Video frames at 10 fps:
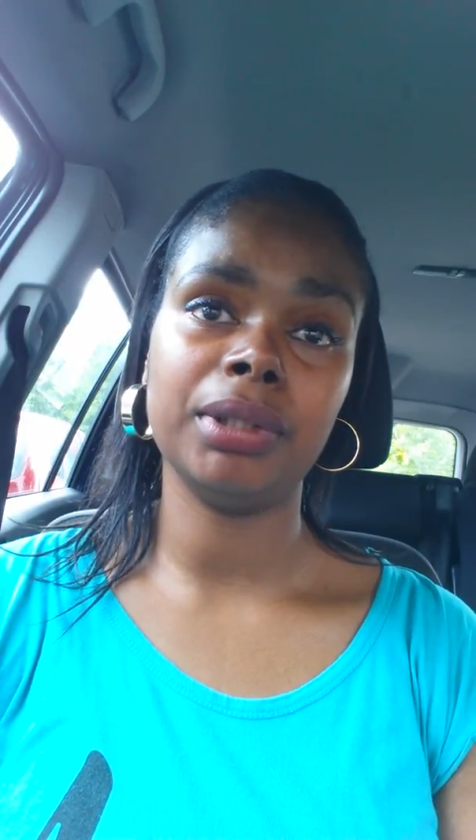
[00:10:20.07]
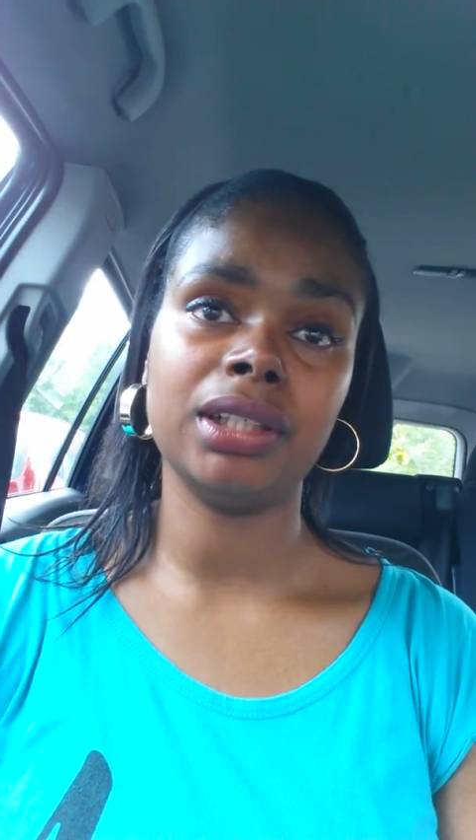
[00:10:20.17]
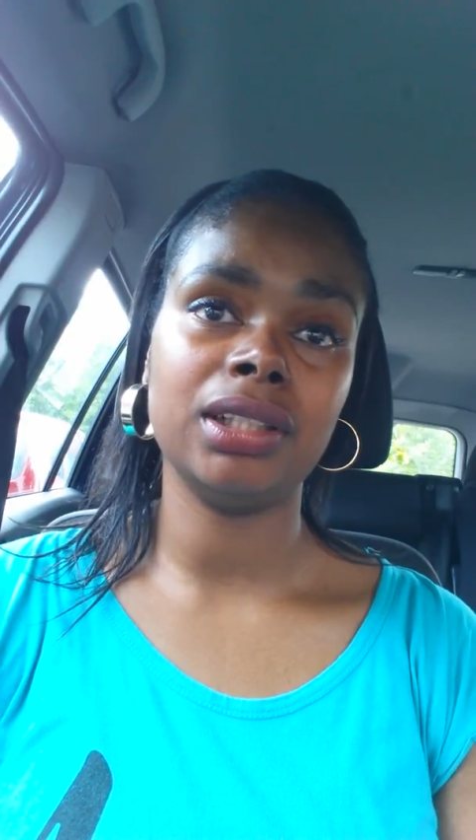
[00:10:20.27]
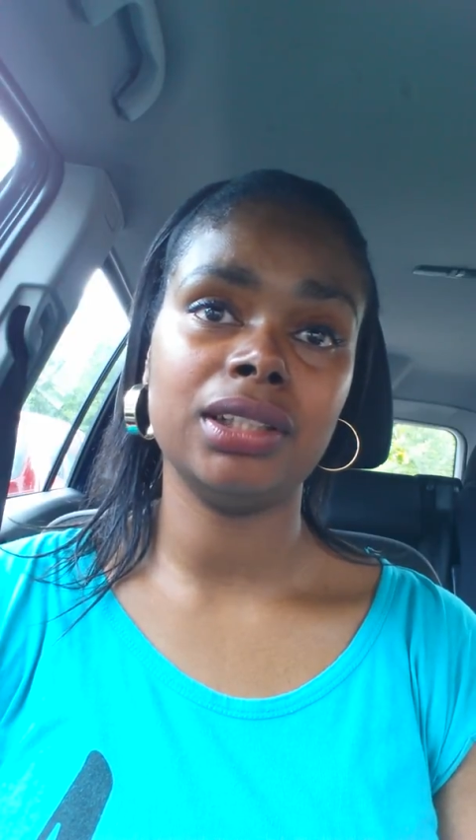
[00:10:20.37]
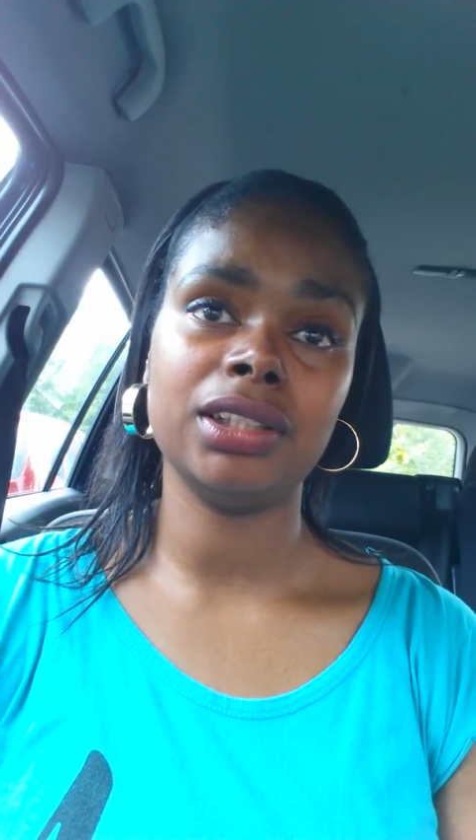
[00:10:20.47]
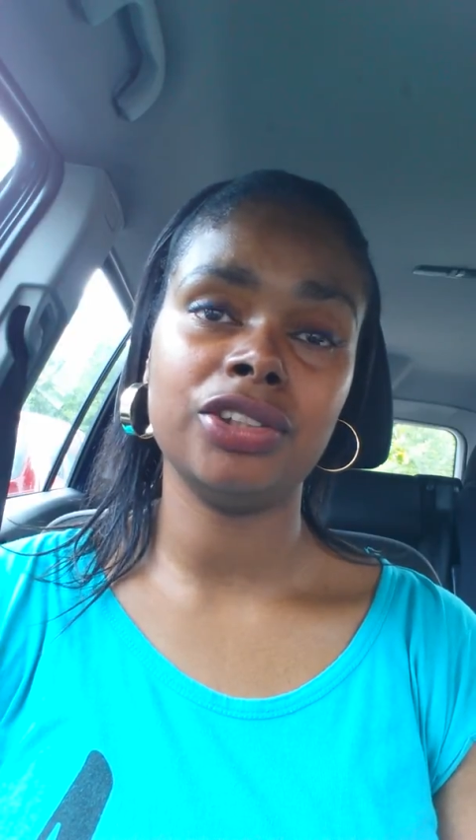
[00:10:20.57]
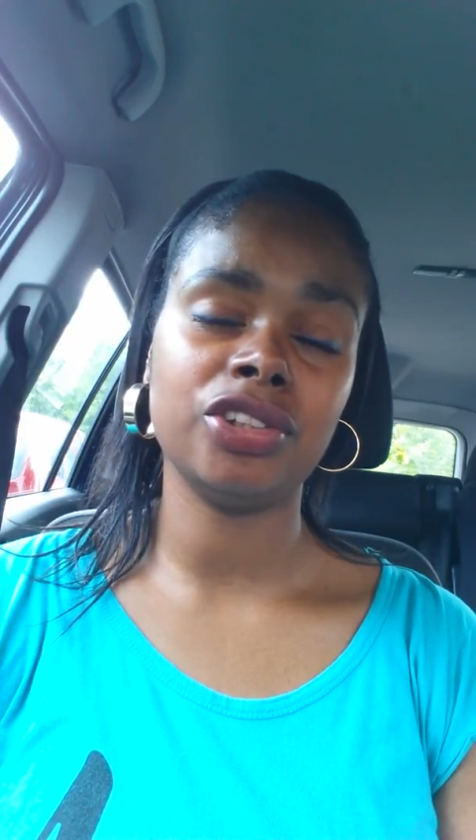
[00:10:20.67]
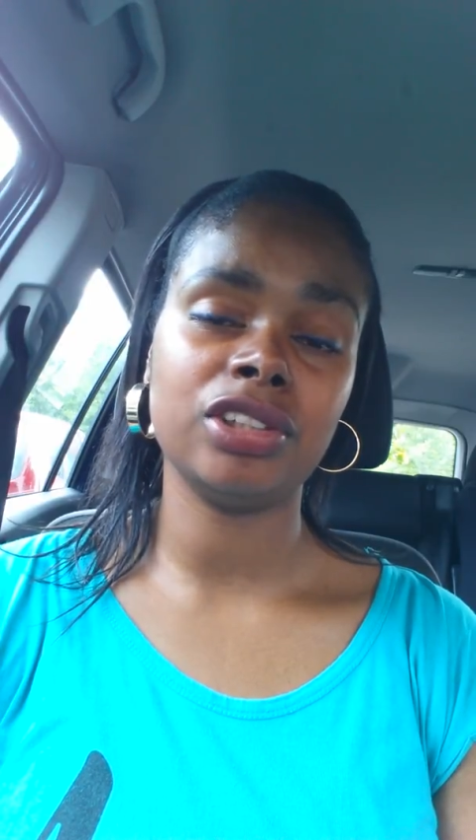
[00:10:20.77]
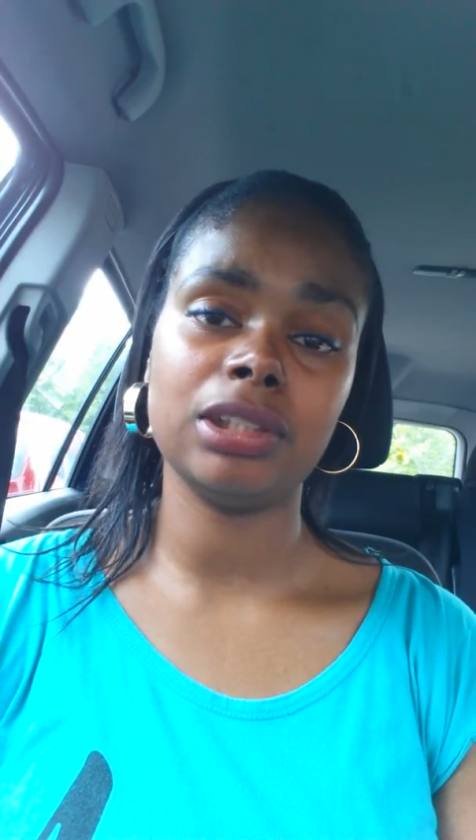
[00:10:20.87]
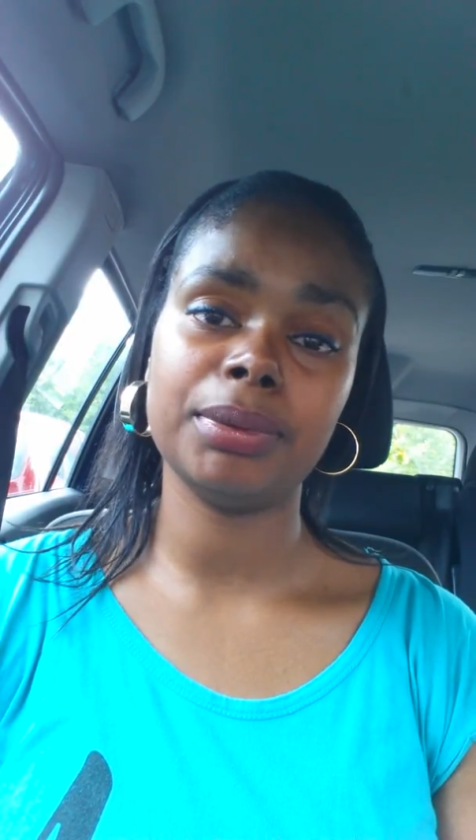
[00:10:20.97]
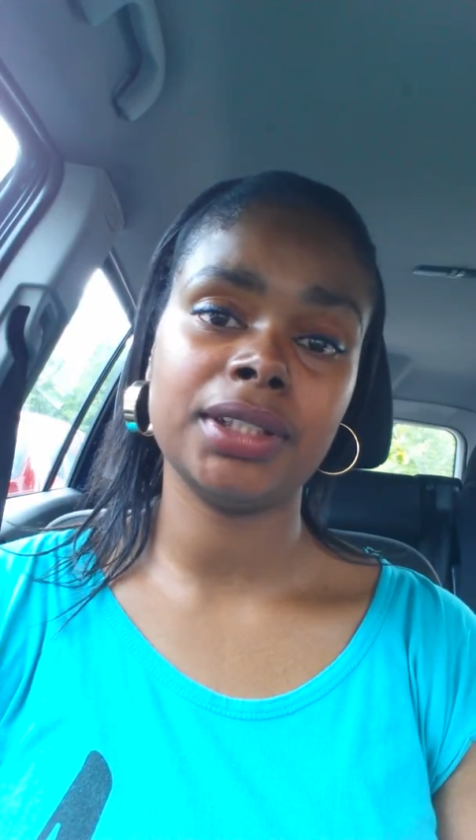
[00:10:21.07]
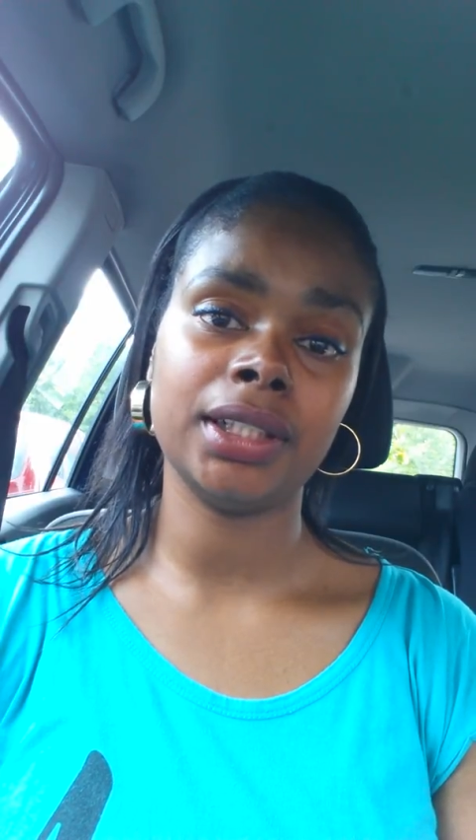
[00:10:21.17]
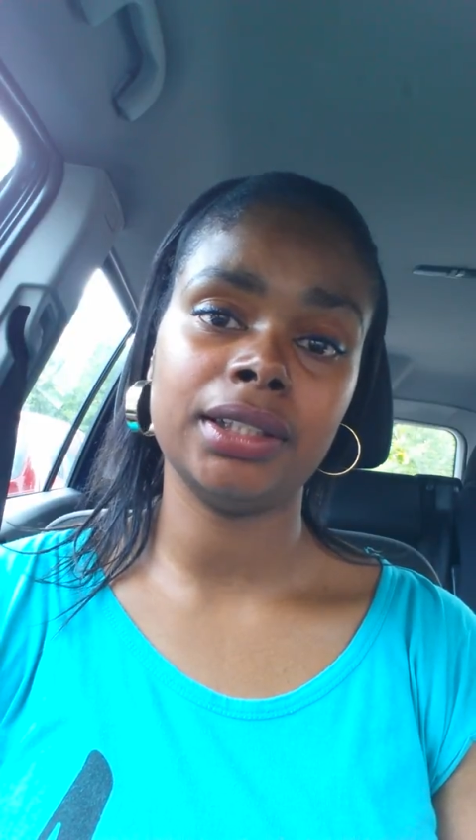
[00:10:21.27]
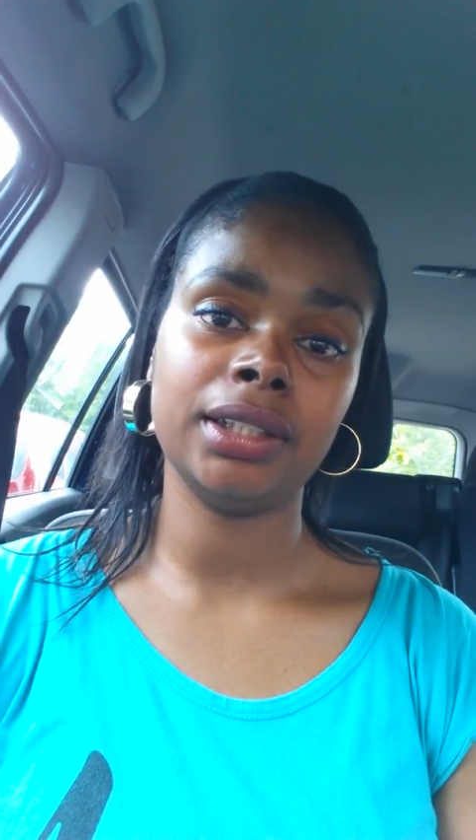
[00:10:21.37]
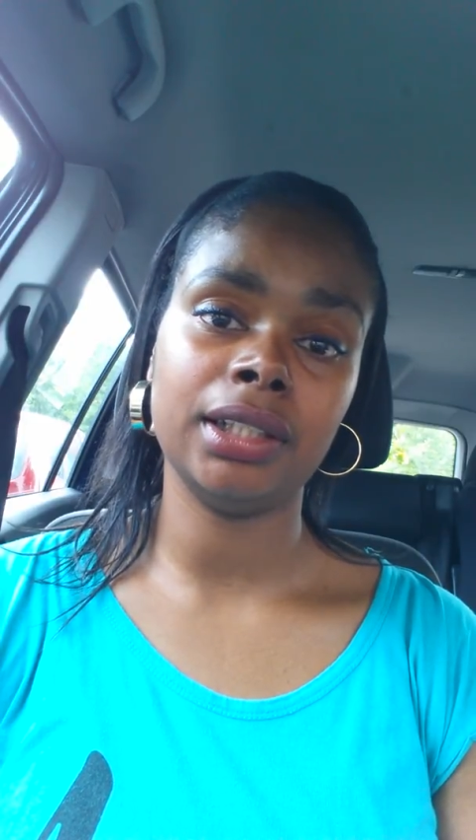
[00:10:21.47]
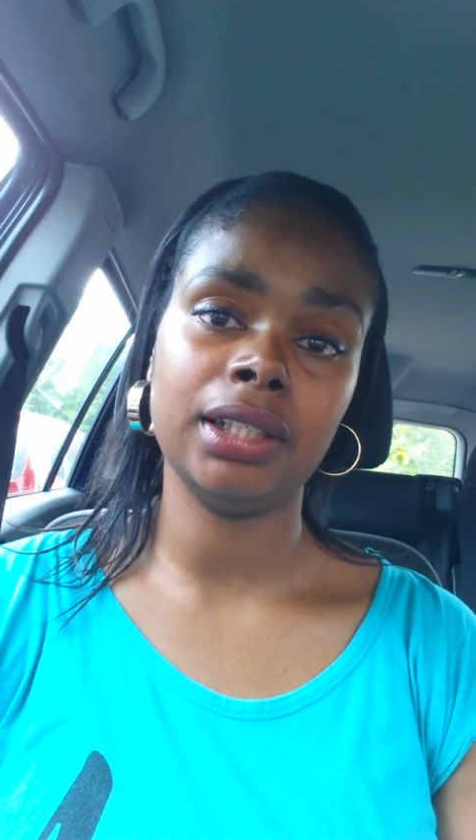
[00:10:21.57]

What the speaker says: because it's just upsetting,